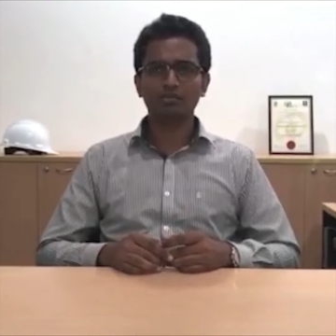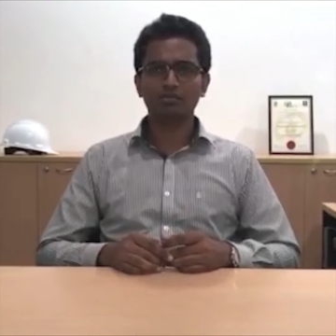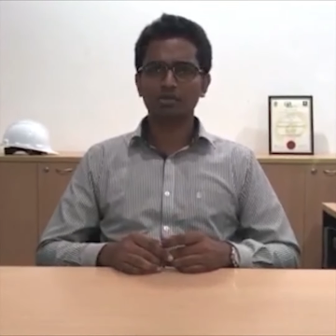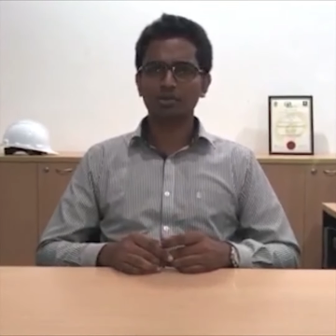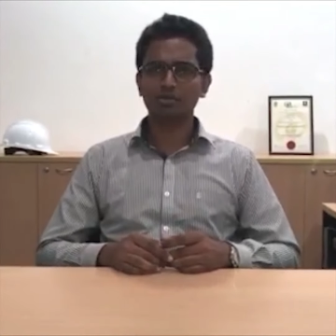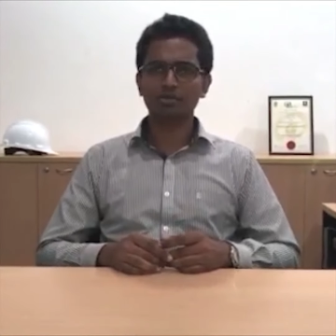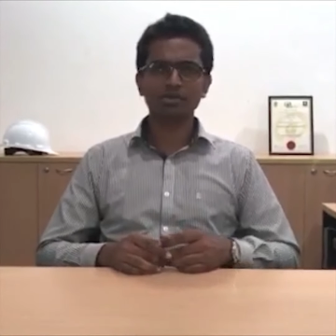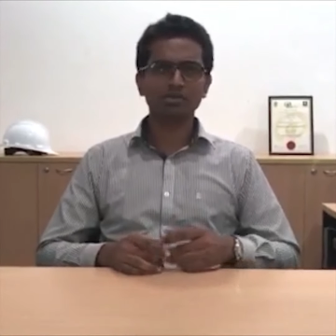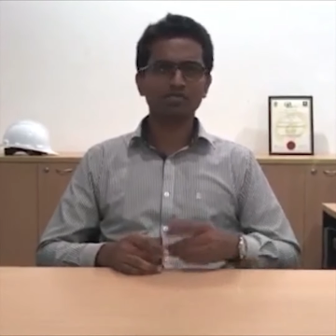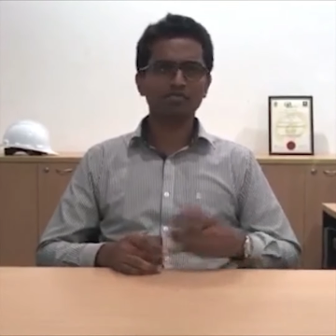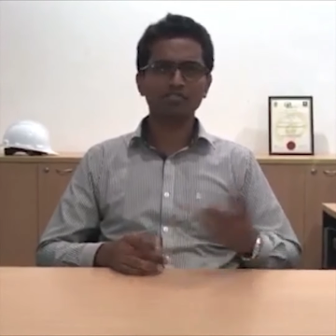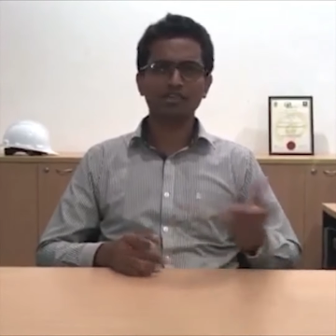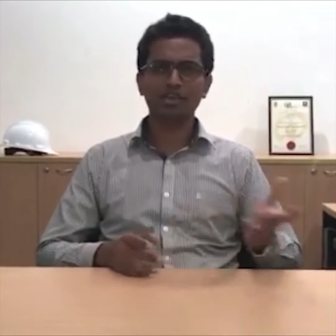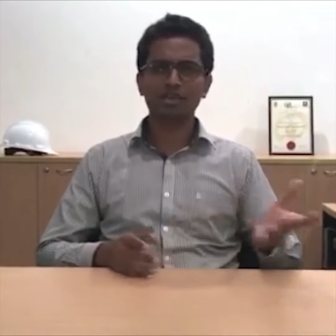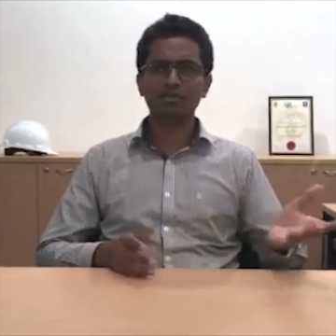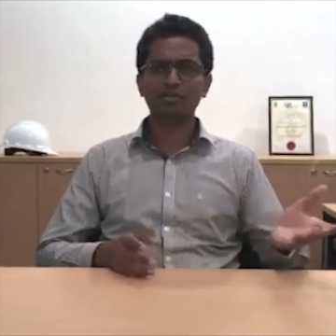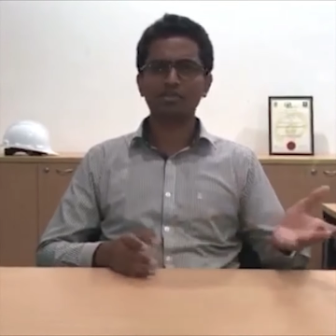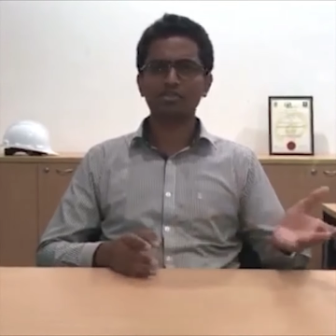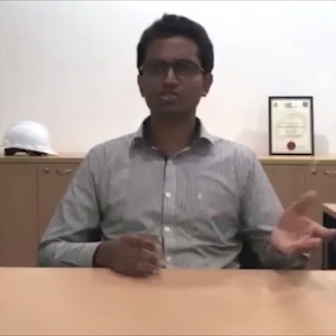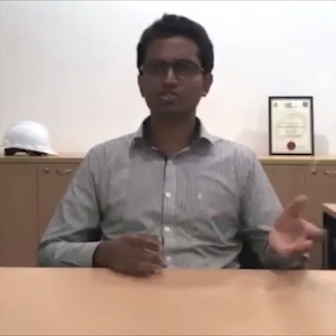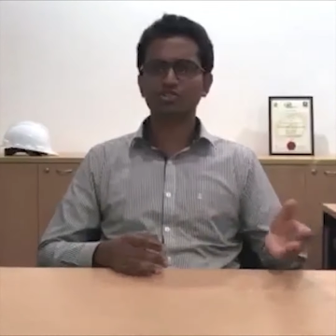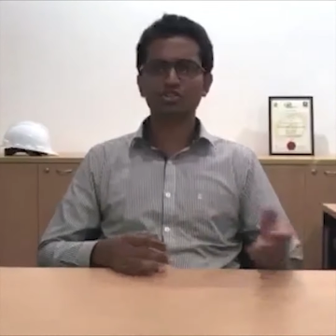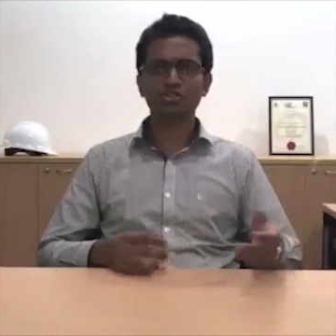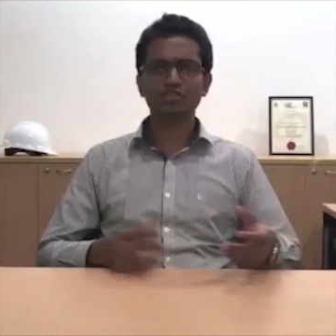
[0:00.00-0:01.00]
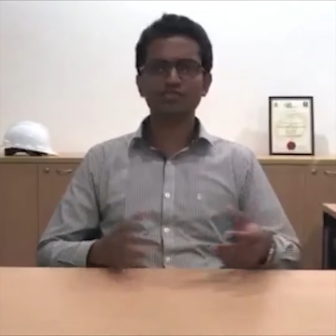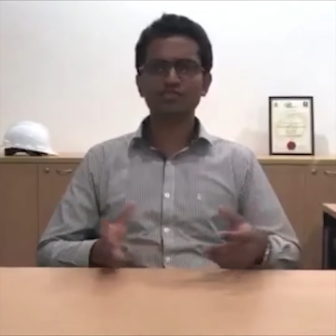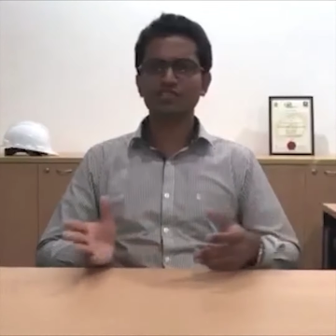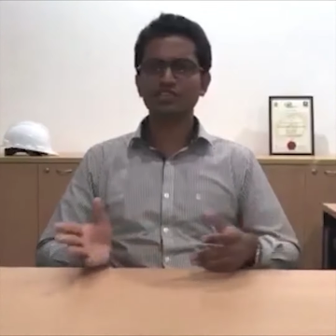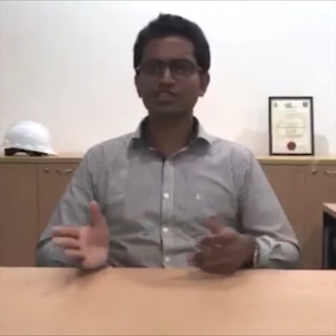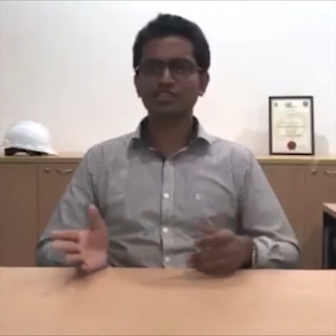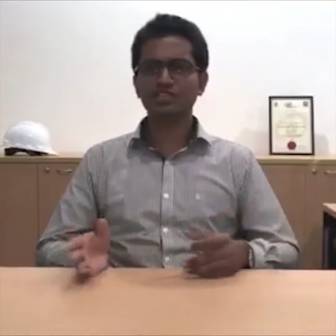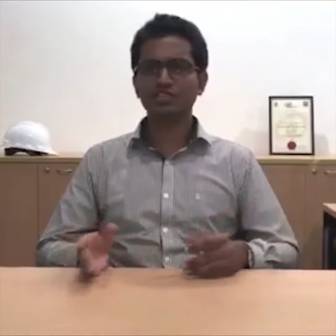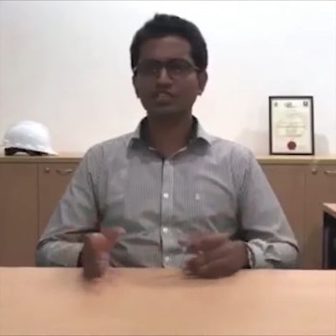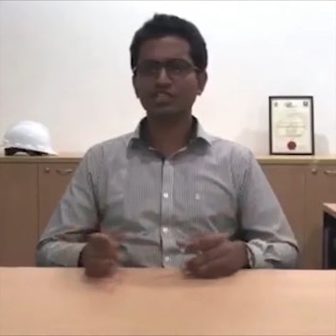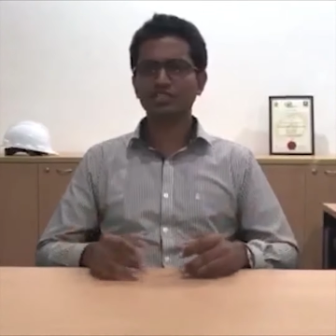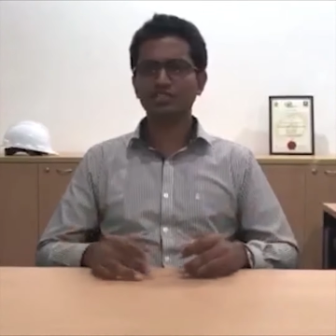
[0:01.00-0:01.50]
maybe chemistry,
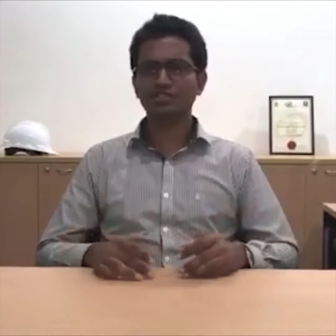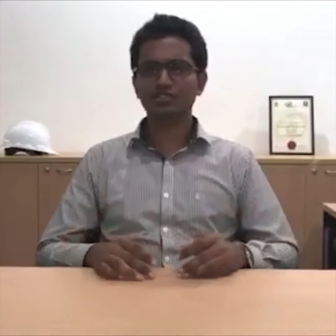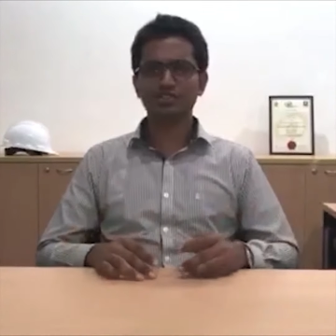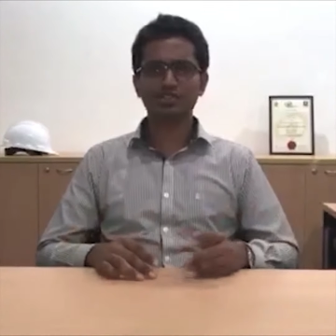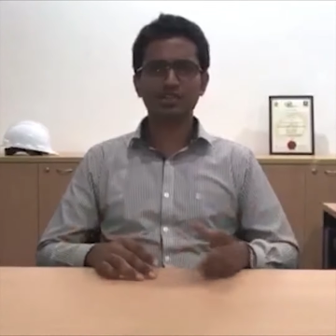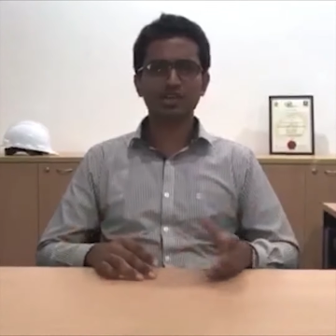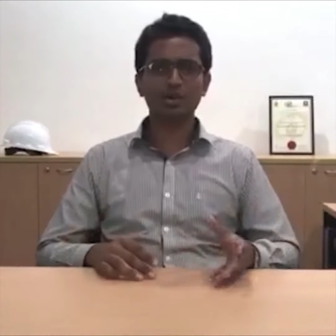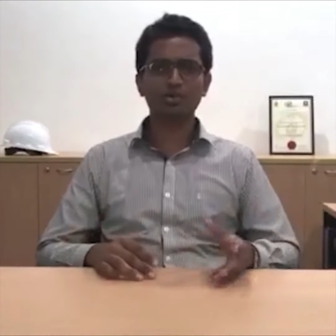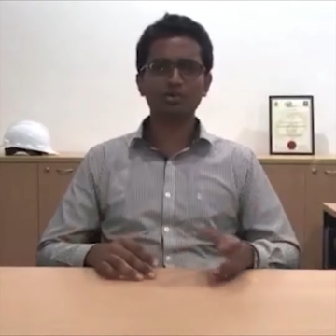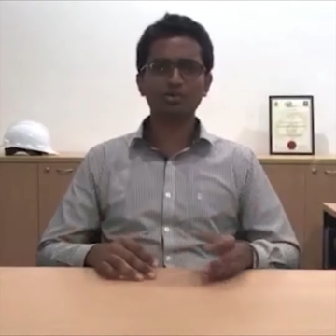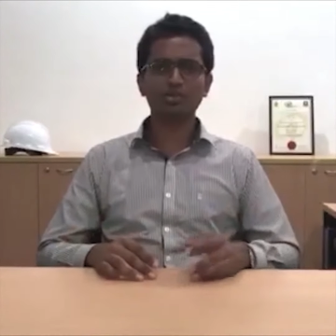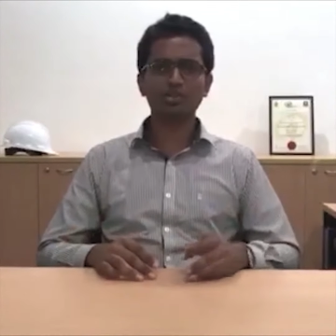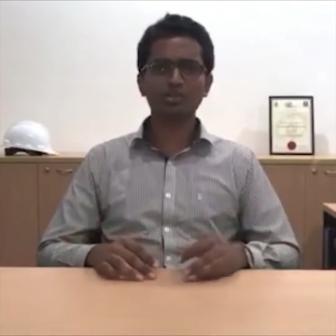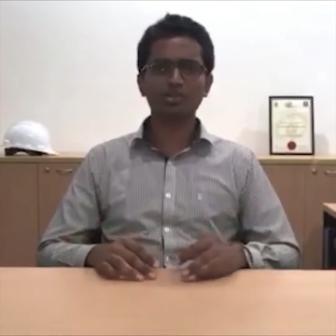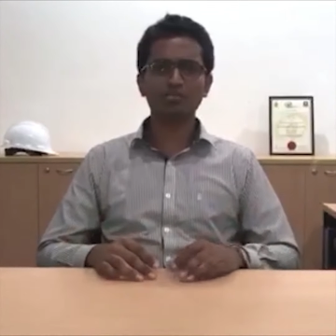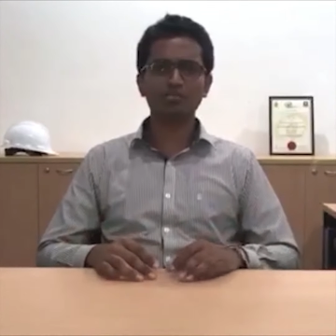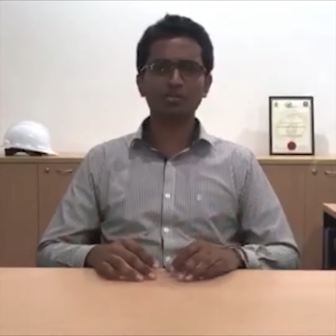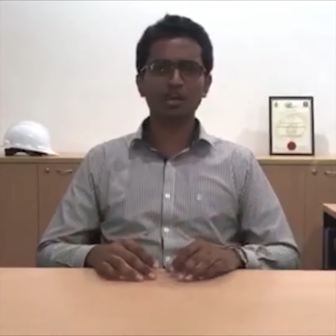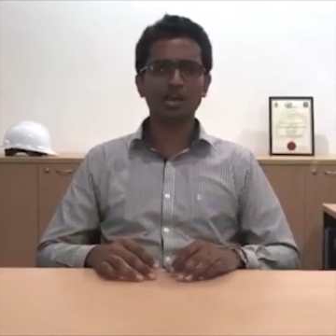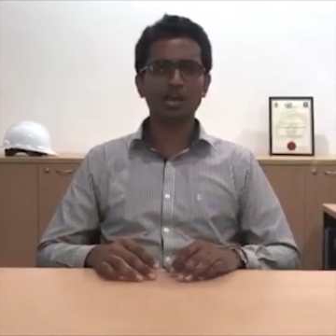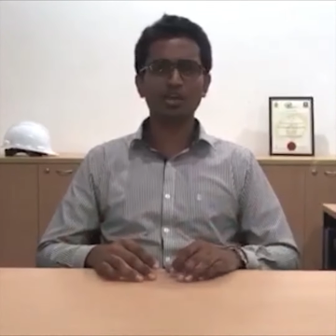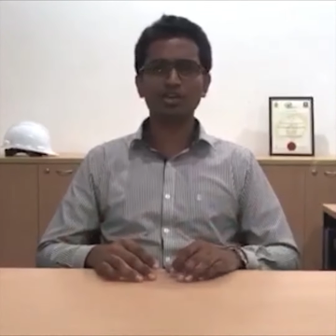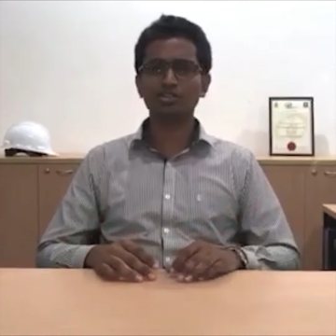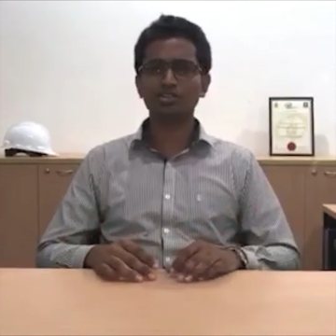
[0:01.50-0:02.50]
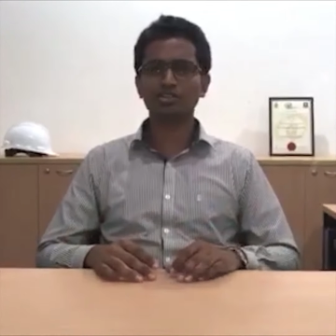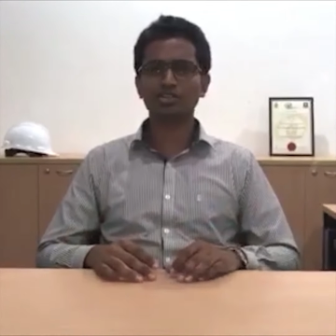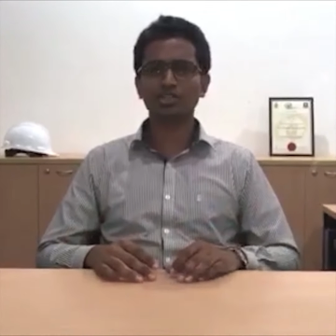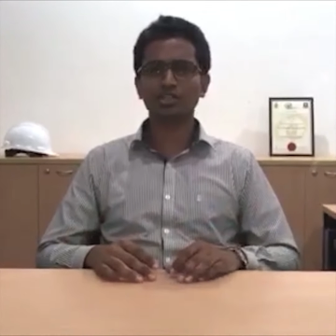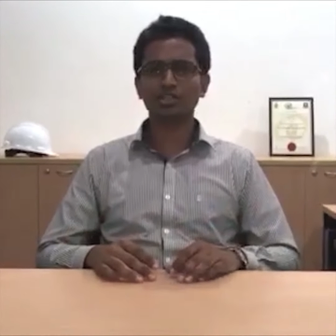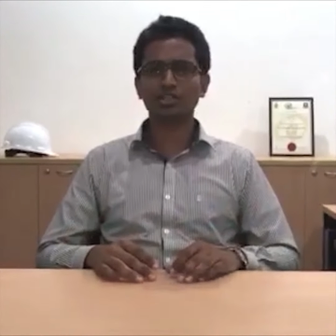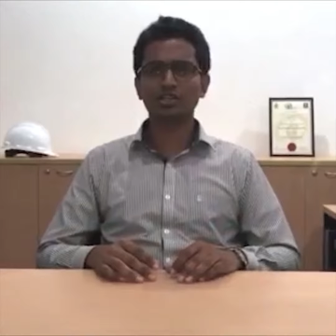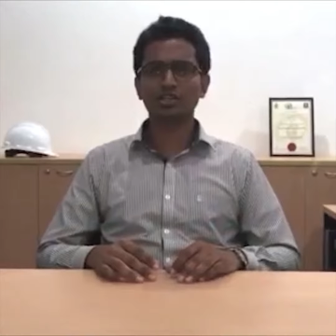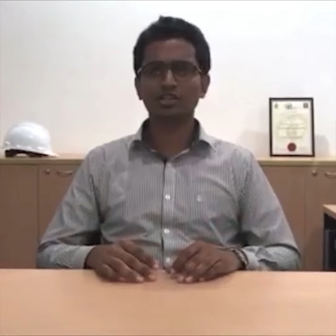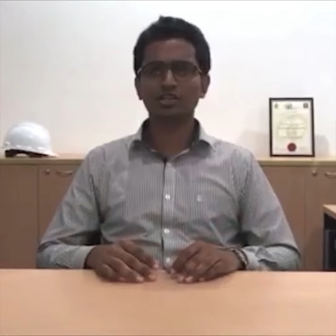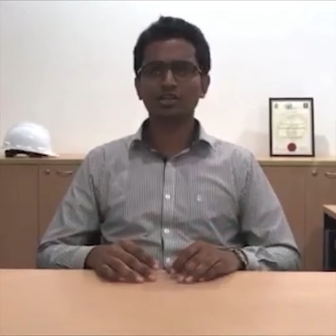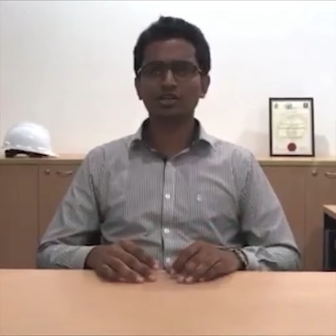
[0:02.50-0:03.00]
physics, accounting,
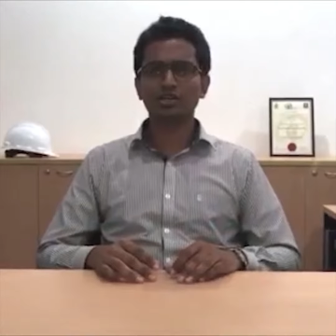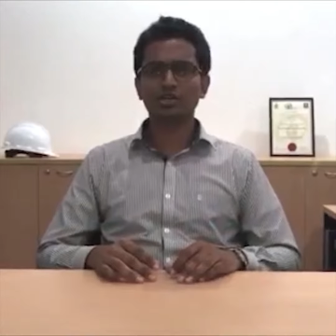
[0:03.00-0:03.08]
biology,